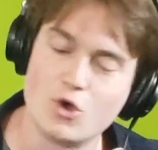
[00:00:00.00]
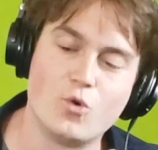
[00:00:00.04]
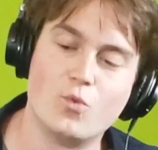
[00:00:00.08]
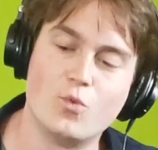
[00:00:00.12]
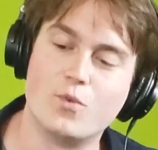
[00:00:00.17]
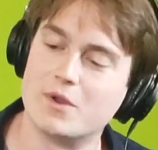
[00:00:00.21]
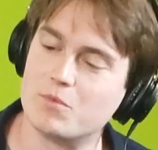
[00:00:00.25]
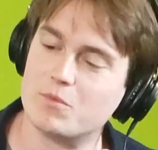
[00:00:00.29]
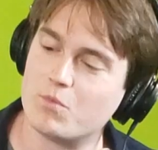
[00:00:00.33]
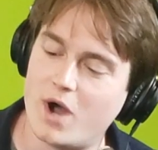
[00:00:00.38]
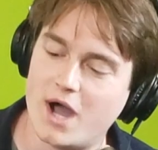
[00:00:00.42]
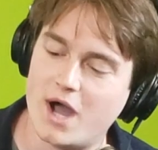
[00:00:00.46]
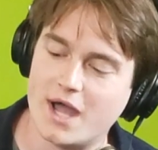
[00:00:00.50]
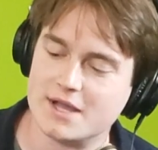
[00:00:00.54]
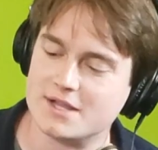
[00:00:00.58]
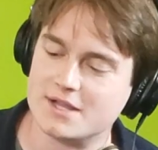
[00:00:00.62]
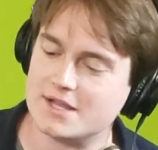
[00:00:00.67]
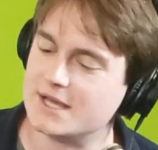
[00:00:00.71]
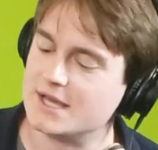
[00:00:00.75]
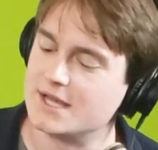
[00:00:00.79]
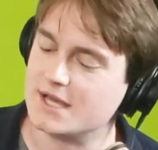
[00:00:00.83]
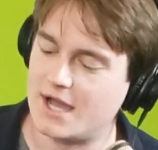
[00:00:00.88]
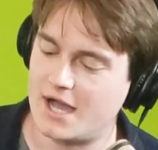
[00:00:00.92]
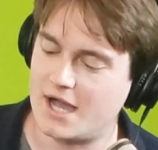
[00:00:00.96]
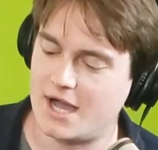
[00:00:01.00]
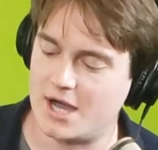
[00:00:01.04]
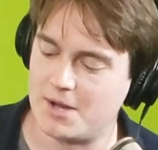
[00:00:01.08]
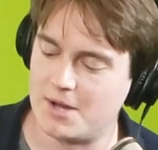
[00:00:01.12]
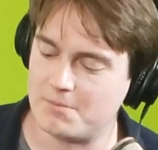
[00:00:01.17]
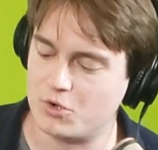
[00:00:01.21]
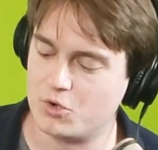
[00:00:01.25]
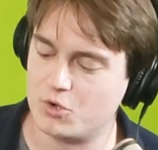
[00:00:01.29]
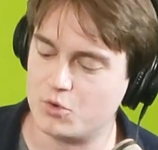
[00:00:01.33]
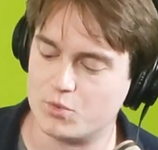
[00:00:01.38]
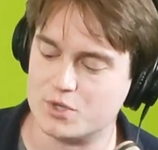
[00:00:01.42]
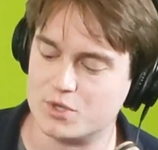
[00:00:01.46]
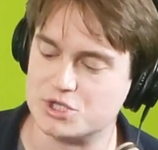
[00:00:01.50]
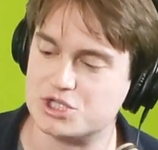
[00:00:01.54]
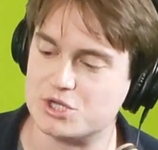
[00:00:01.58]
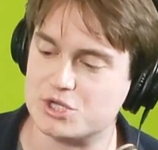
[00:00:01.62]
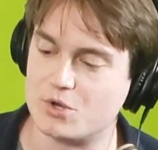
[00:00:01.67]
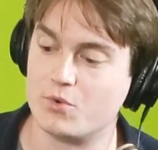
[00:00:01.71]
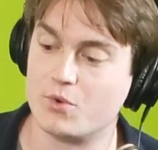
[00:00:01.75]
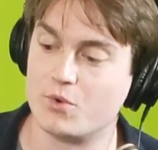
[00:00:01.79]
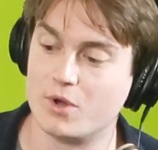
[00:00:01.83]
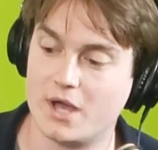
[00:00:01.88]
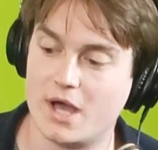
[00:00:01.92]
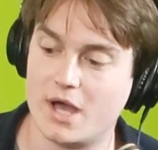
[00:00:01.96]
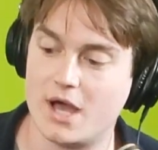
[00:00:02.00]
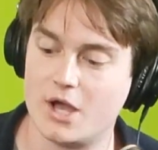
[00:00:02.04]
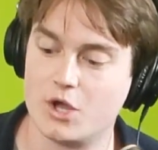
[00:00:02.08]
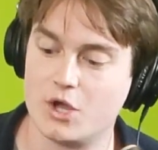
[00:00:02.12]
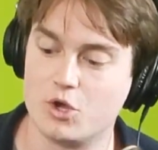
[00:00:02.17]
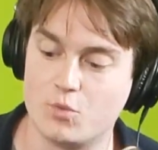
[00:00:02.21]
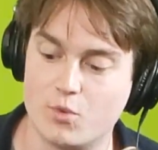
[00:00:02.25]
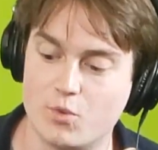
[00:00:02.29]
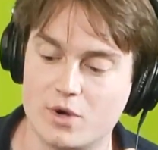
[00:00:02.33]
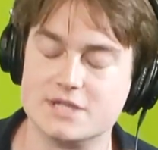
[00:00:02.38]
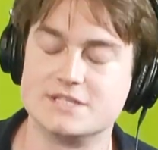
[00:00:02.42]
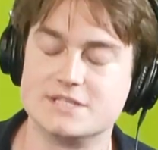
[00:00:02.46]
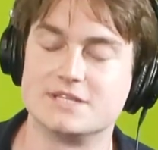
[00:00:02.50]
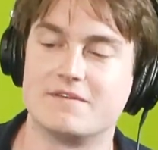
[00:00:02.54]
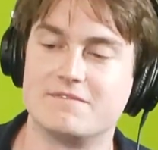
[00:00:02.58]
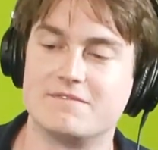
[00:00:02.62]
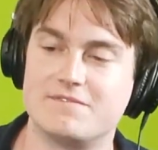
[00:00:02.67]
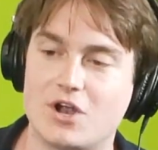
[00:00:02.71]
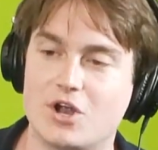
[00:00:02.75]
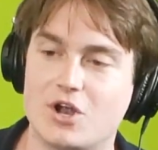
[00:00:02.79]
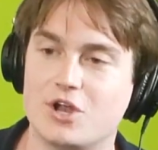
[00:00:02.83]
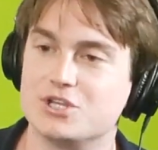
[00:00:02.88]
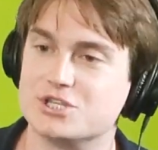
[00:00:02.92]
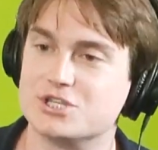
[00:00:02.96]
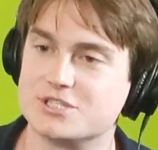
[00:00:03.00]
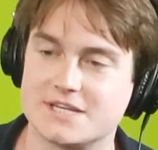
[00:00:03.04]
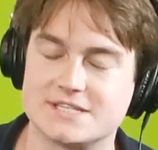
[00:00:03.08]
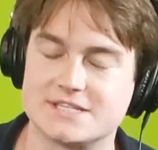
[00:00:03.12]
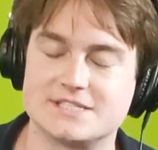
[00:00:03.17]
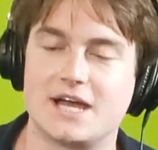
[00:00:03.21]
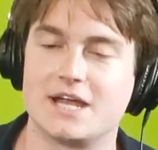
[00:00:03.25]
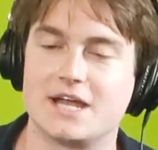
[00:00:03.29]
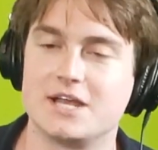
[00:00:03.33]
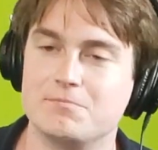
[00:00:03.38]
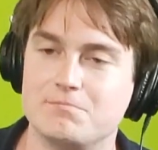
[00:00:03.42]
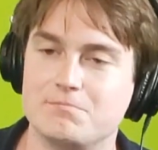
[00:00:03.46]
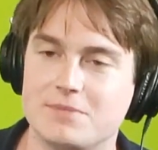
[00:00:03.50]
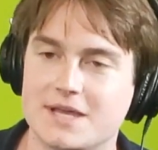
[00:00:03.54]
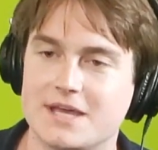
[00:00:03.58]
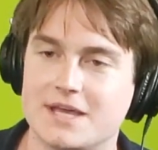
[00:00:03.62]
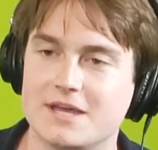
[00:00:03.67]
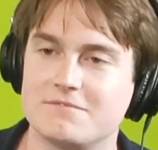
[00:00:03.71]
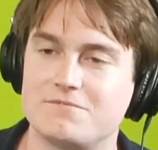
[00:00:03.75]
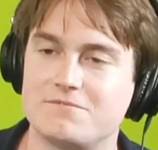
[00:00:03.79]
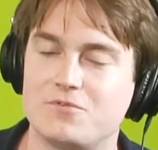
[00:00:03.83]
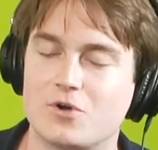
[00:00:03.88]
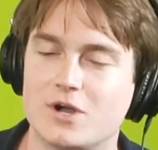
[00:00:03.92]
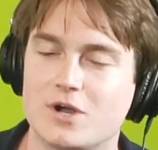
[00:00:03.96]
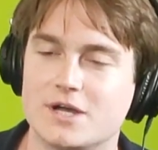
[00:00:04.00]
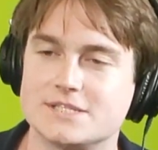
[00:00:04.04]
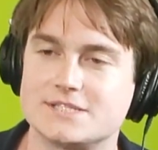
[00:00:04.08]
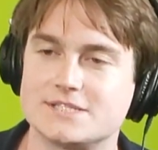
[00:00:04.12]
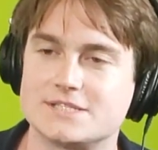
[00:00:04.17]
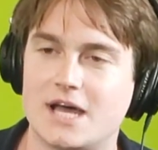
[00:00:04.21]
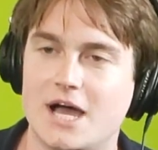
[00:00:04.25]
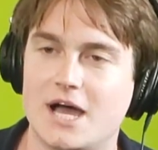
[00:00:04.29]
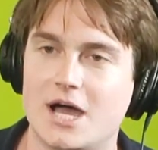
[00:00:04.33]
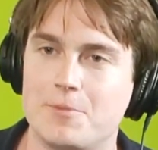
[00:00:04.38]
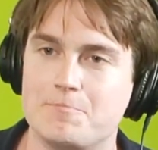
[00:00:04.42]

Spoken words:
Win Wiley, who was a very just exciting big get for us.